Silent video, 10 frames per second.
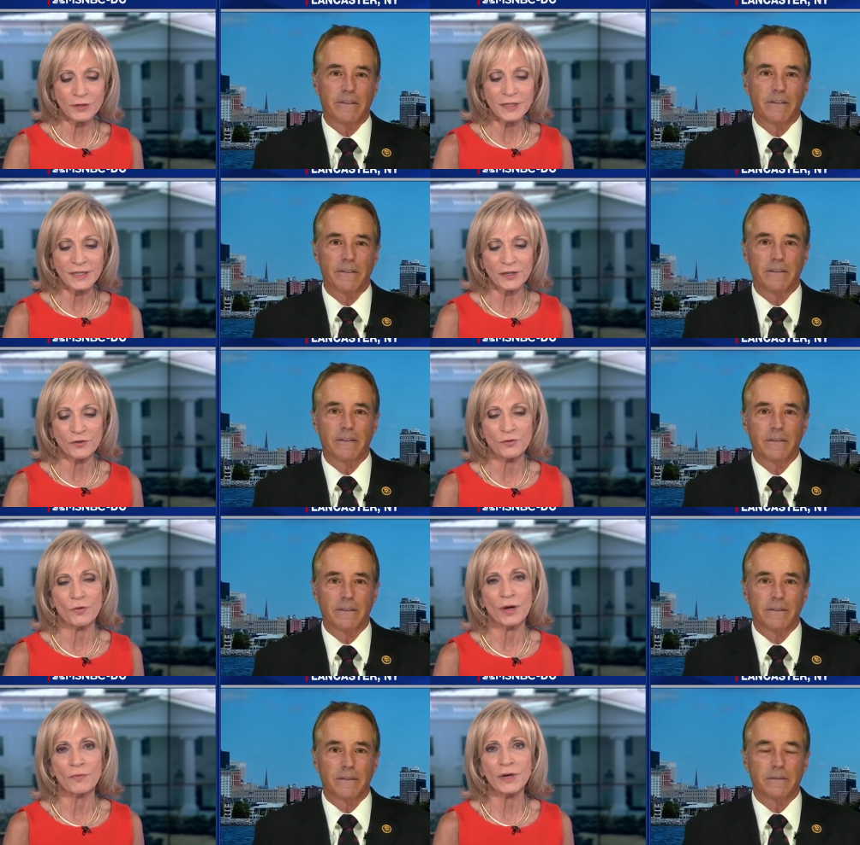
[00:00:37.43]
Speaker 1: good to see you.
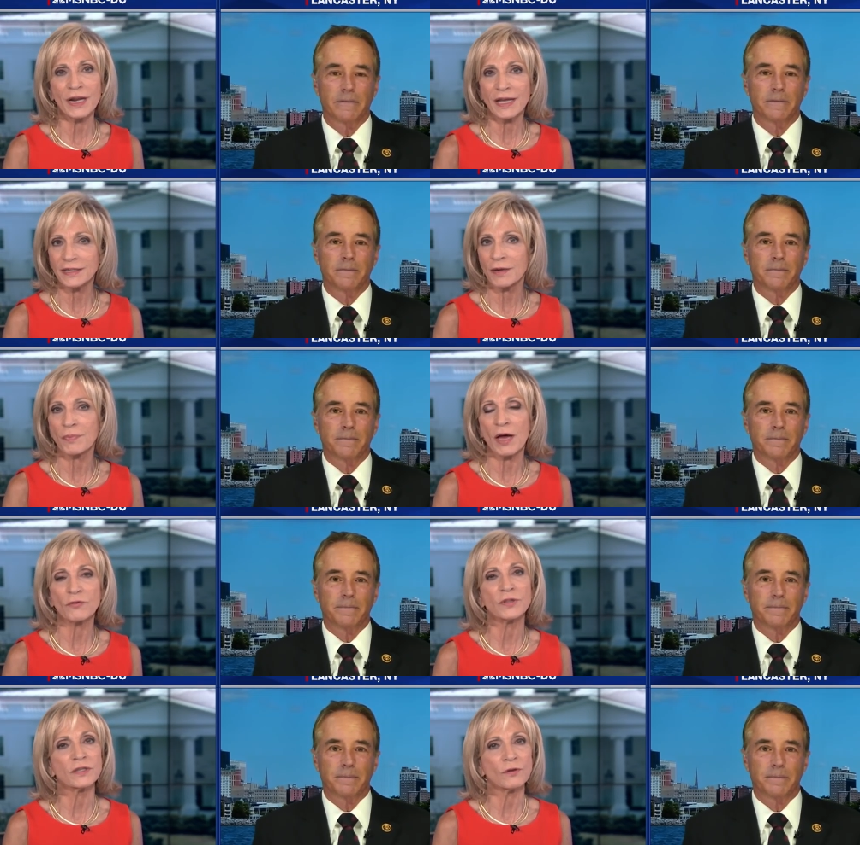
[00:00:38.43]
I want to ask
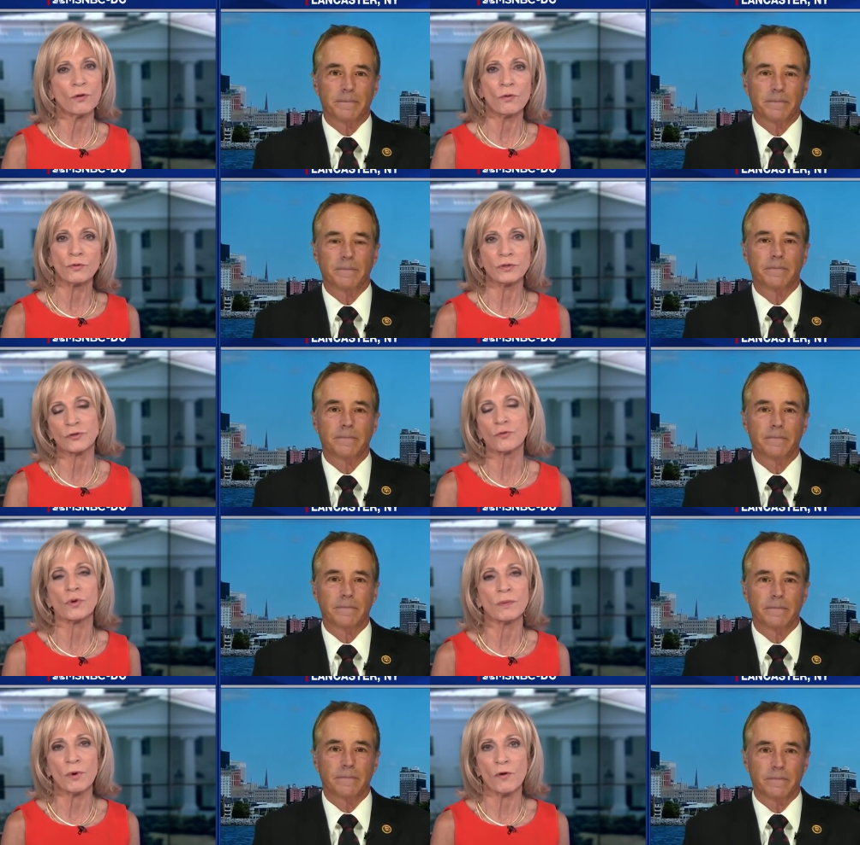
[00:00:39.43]
about this whole
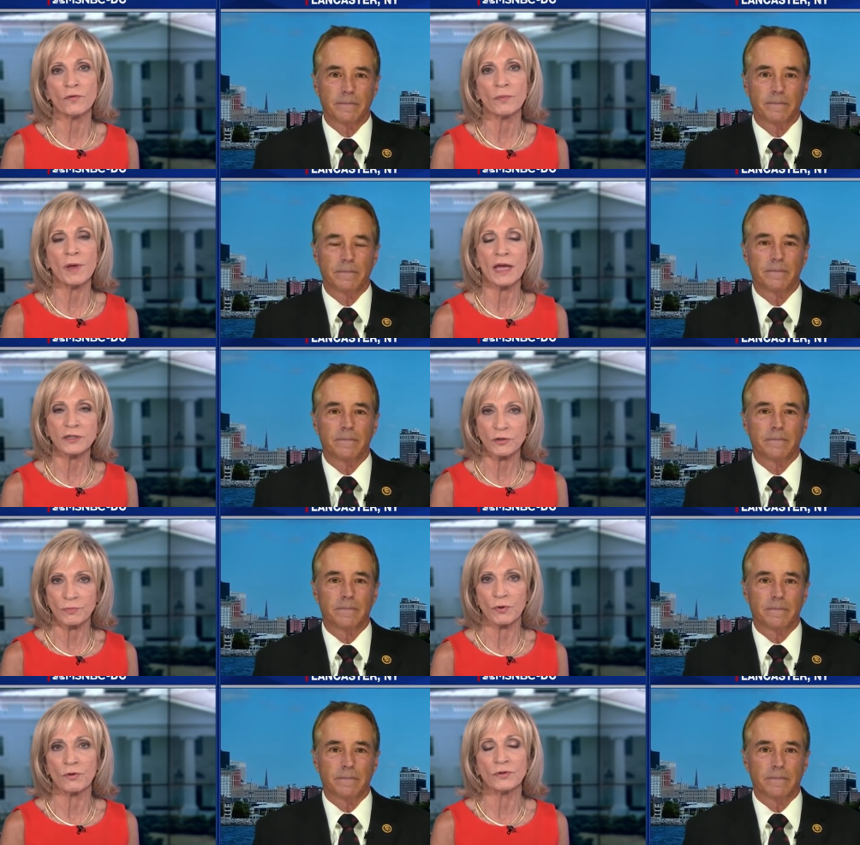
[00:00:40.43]
storm over Pastor
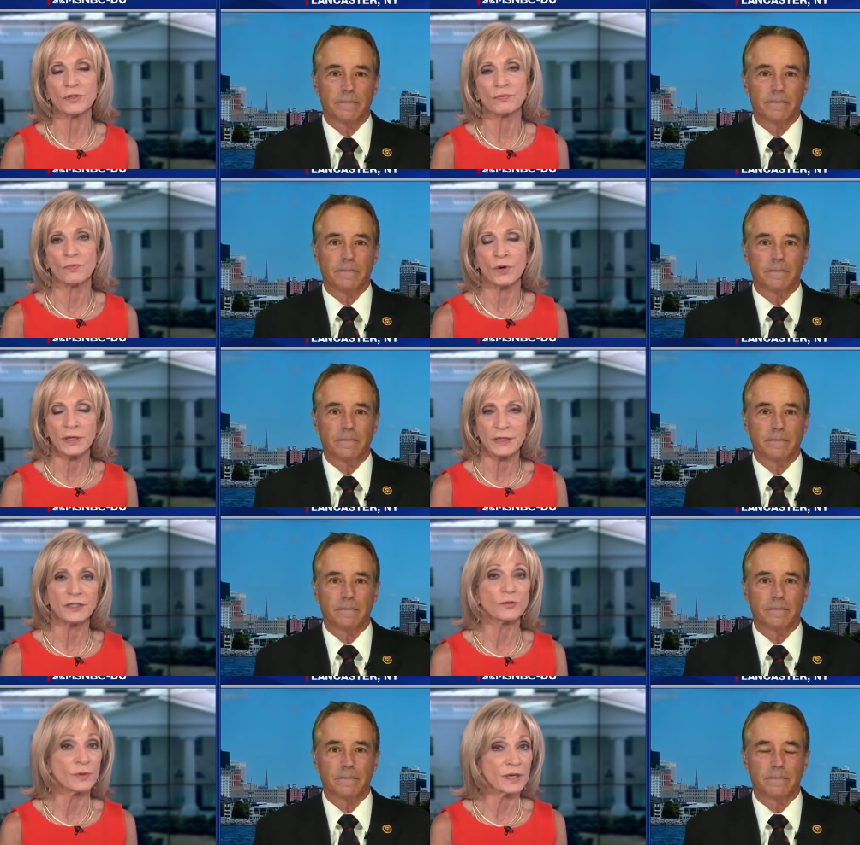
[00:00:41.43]
Burns, what he
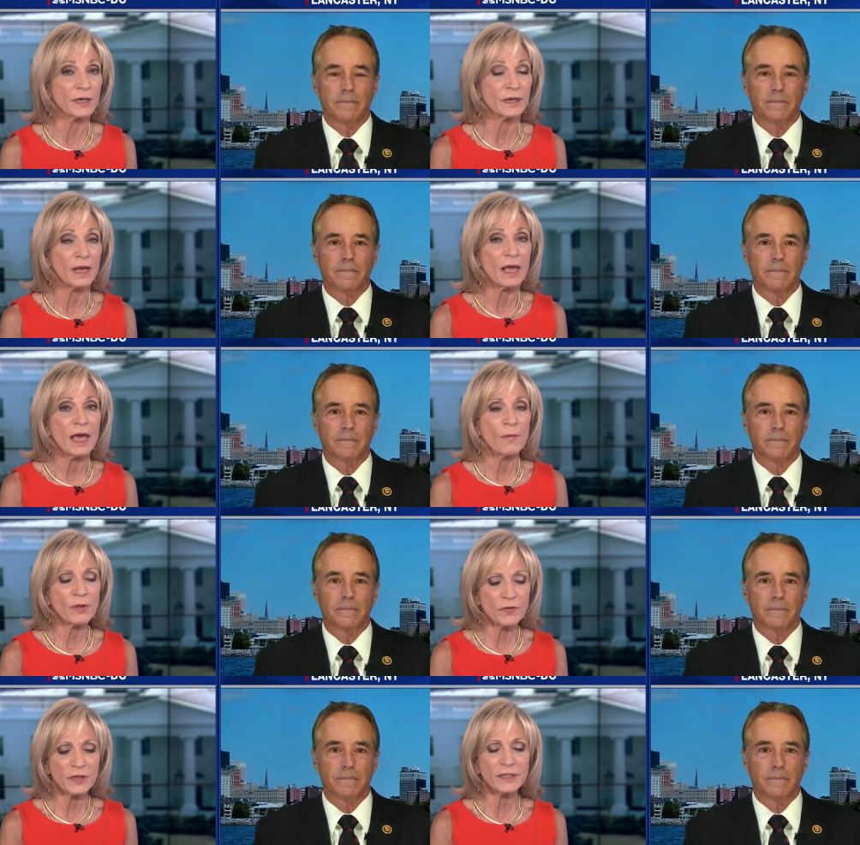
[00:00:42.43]
tweeted,
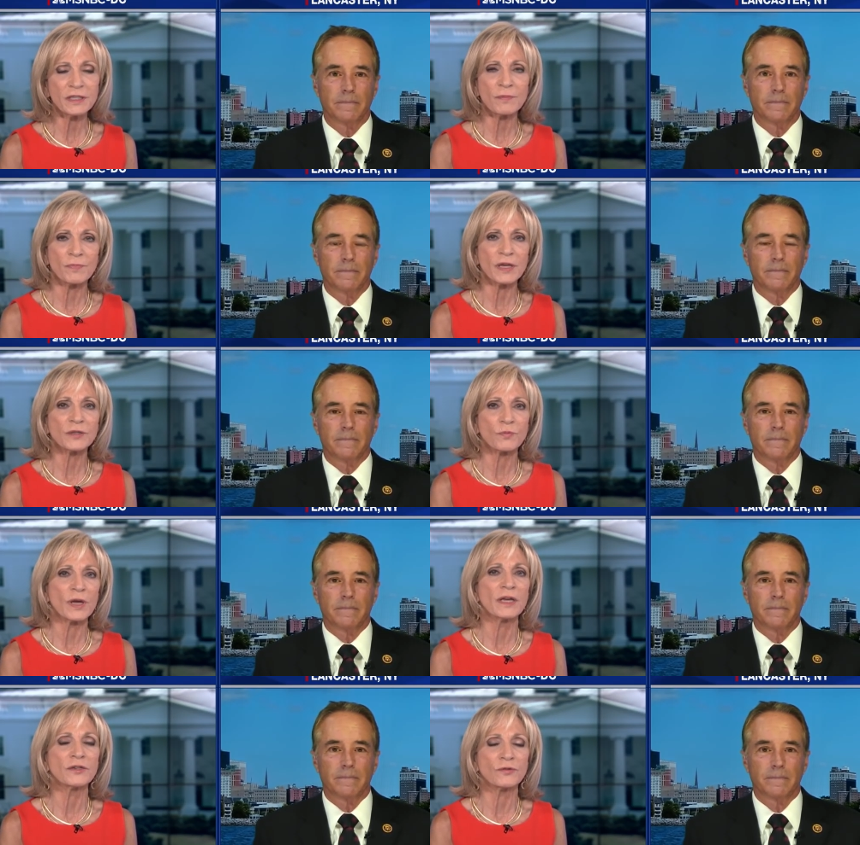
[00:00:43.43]
whether this is the best
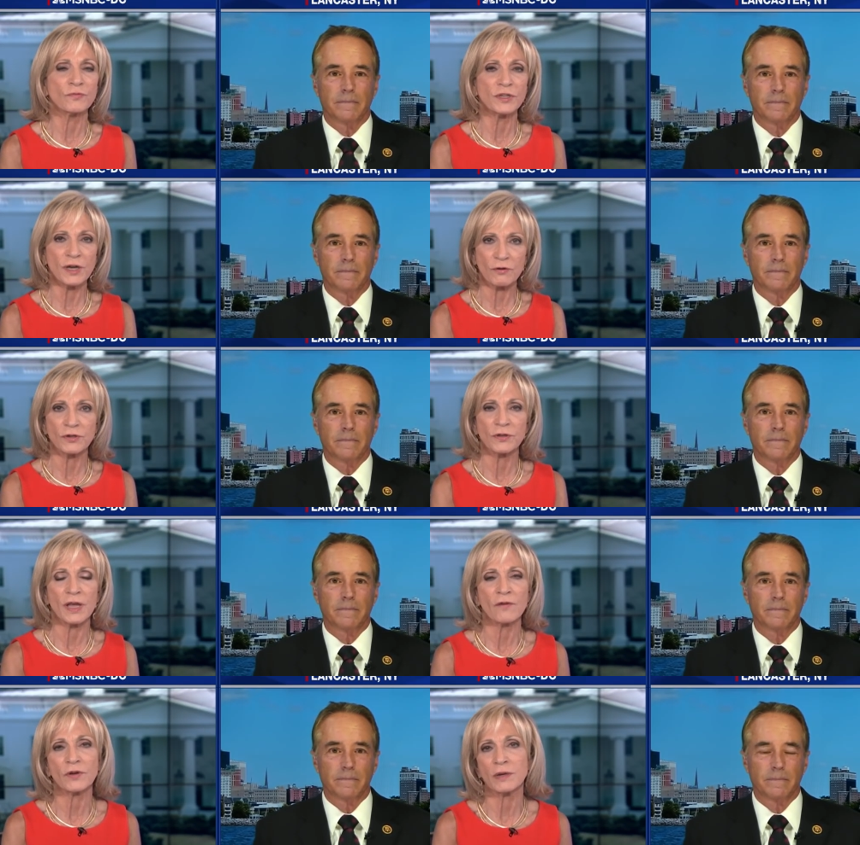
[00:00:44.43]
way to reach out to
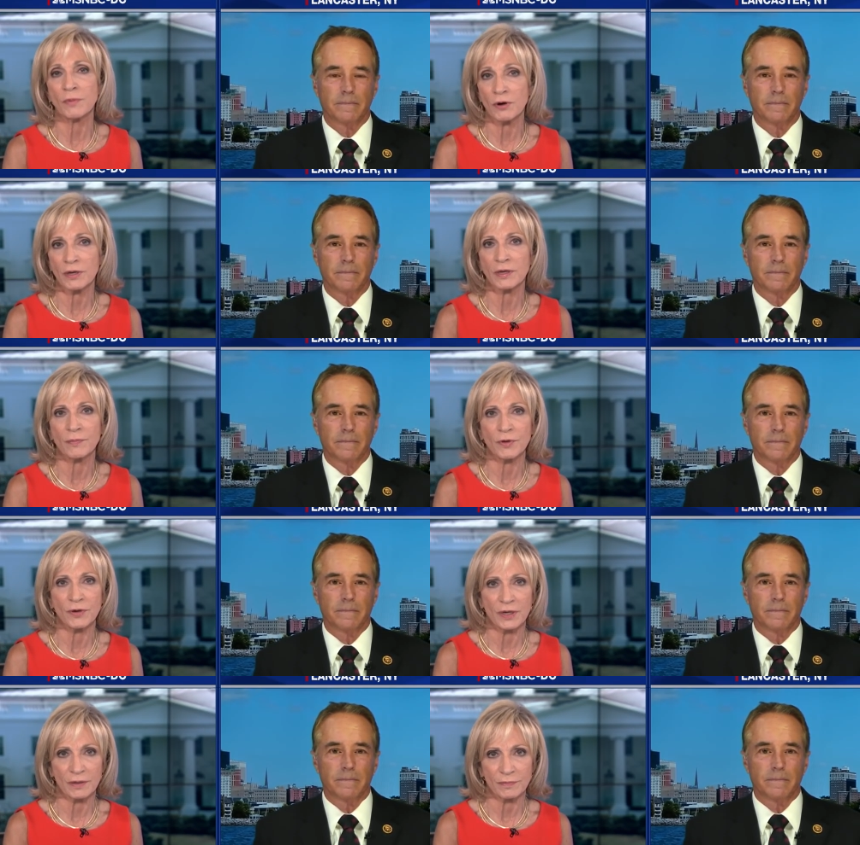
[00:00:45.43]
the African American
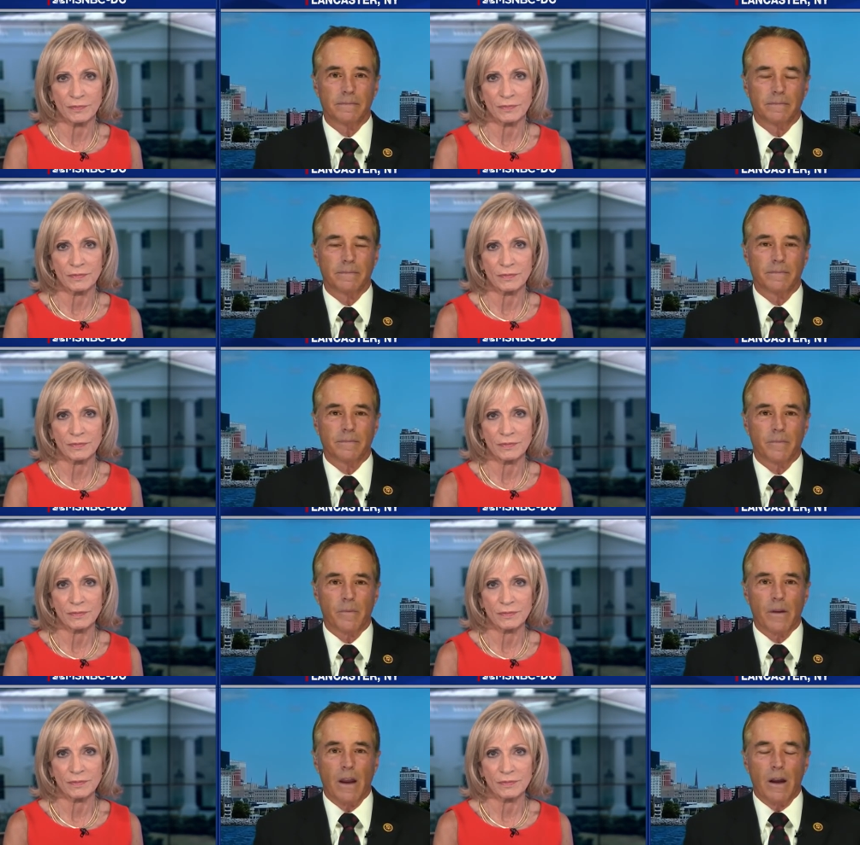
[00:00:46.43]
community?
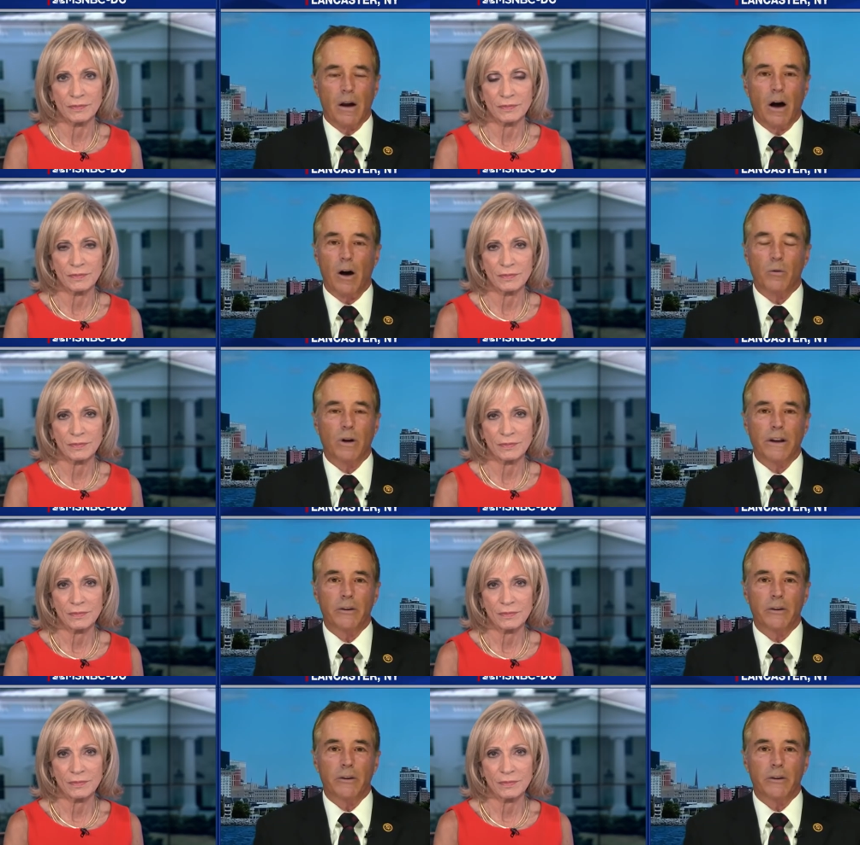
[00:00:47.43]
Speaker 2: Uh, well,